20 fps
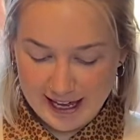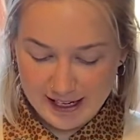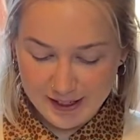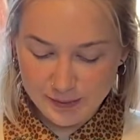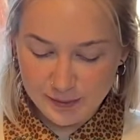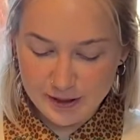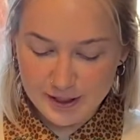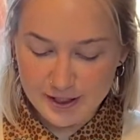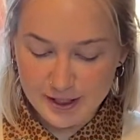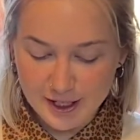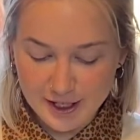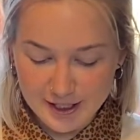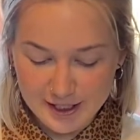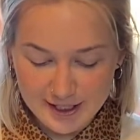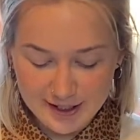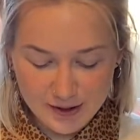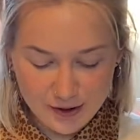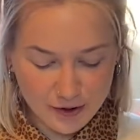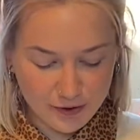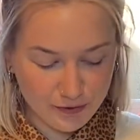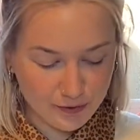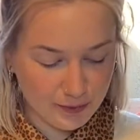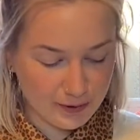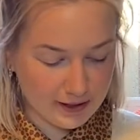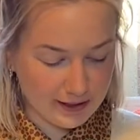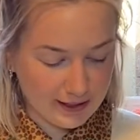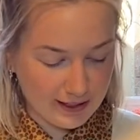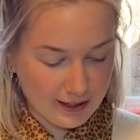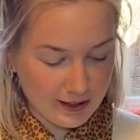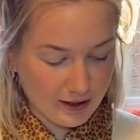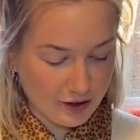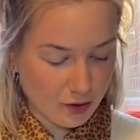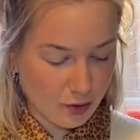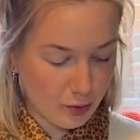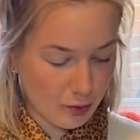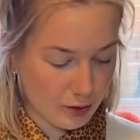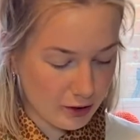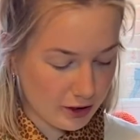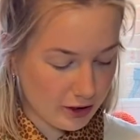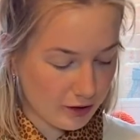we're starting off with the
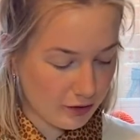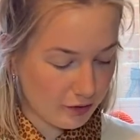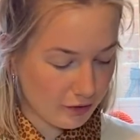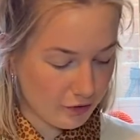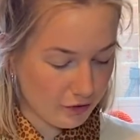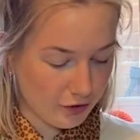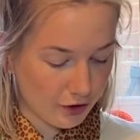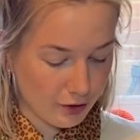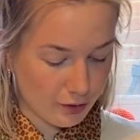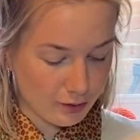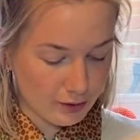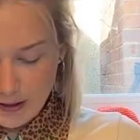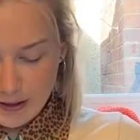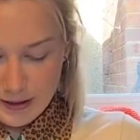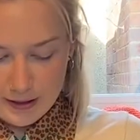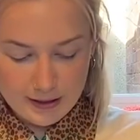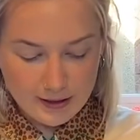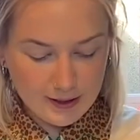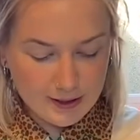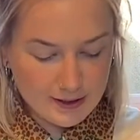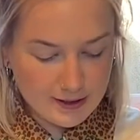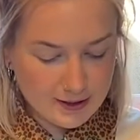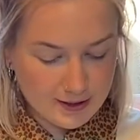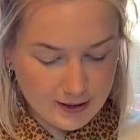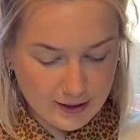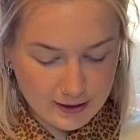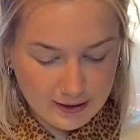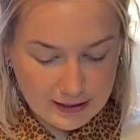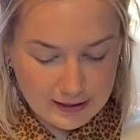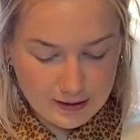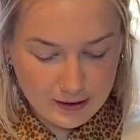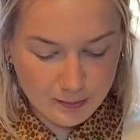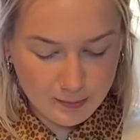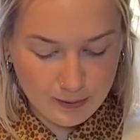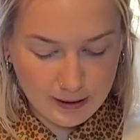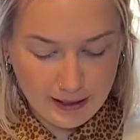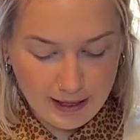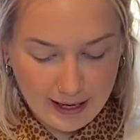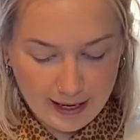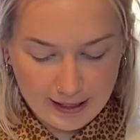accordion fold. Now this can be
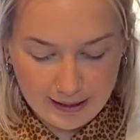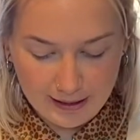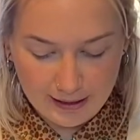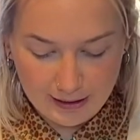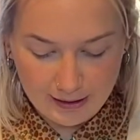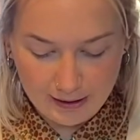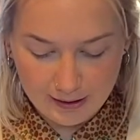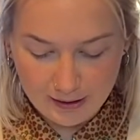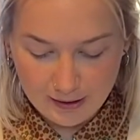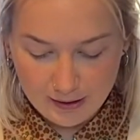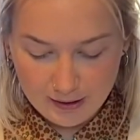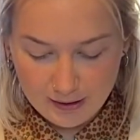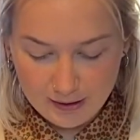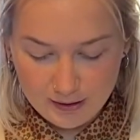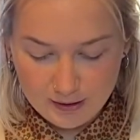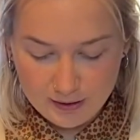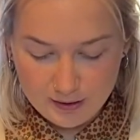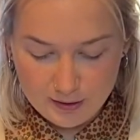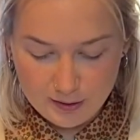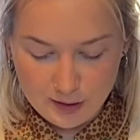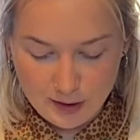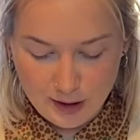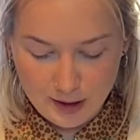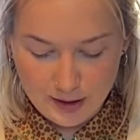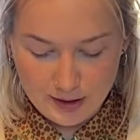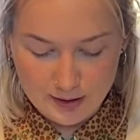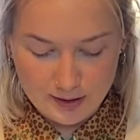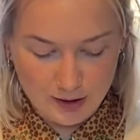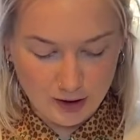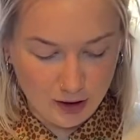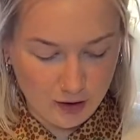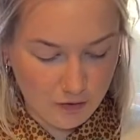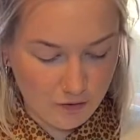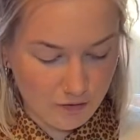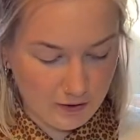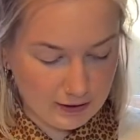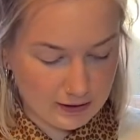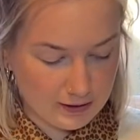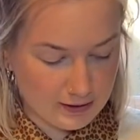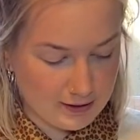any size that you
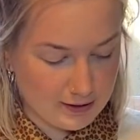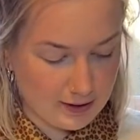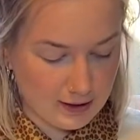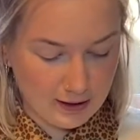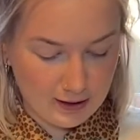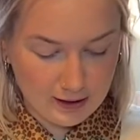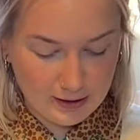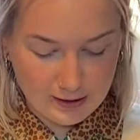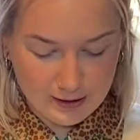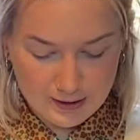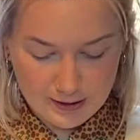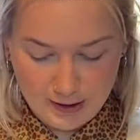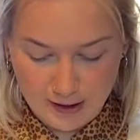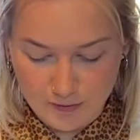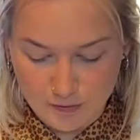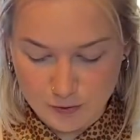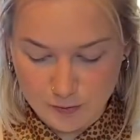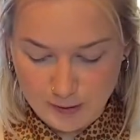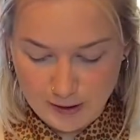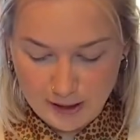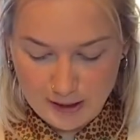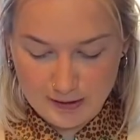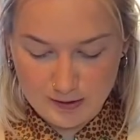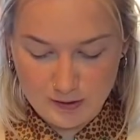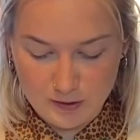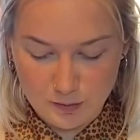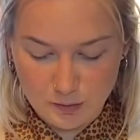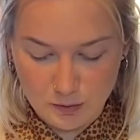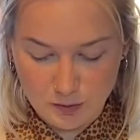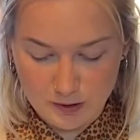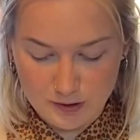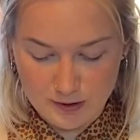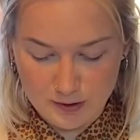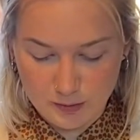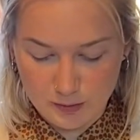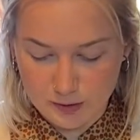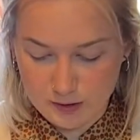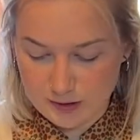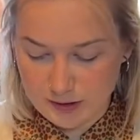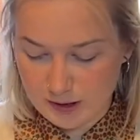fancy. It doesn't have to be as small as it
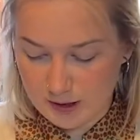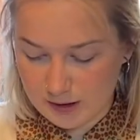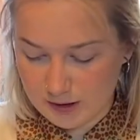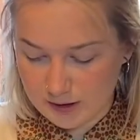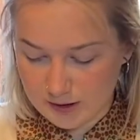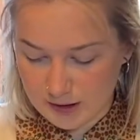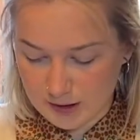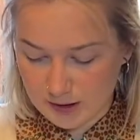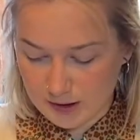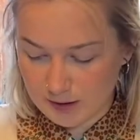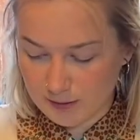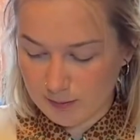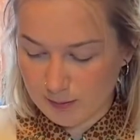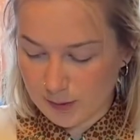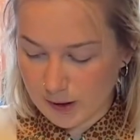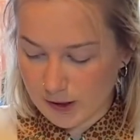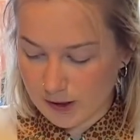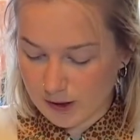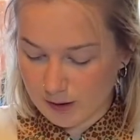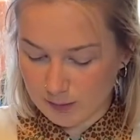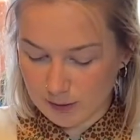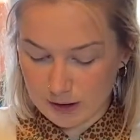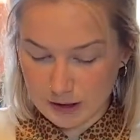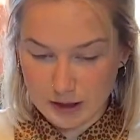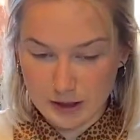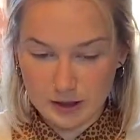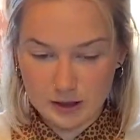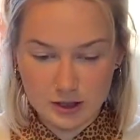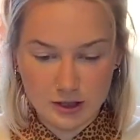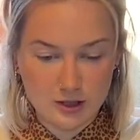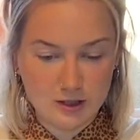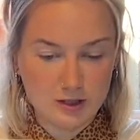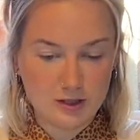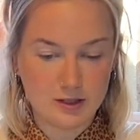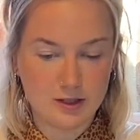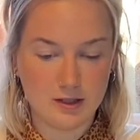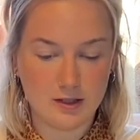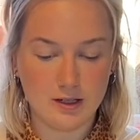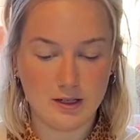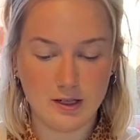was last time, but I'm gonna just
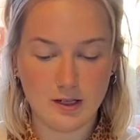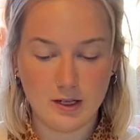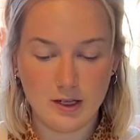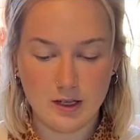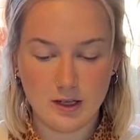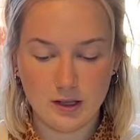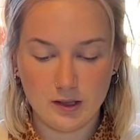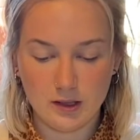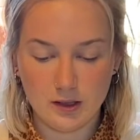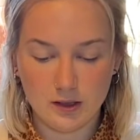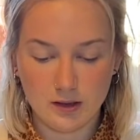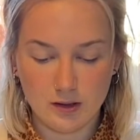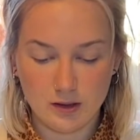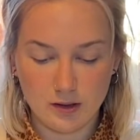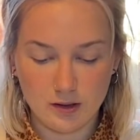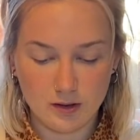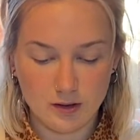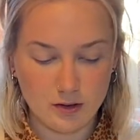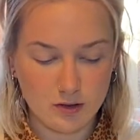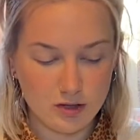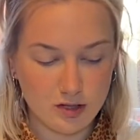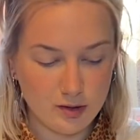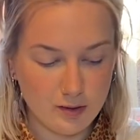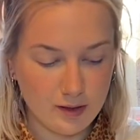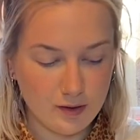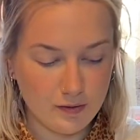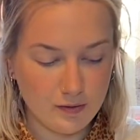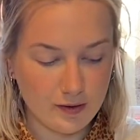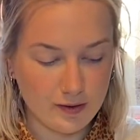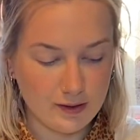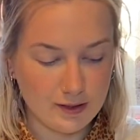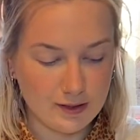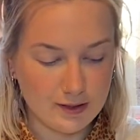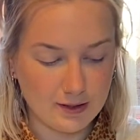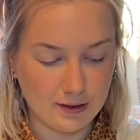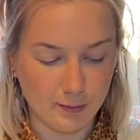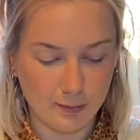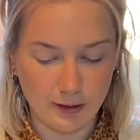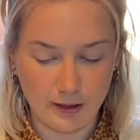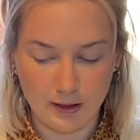do it very
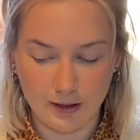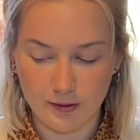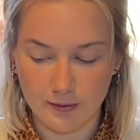similar.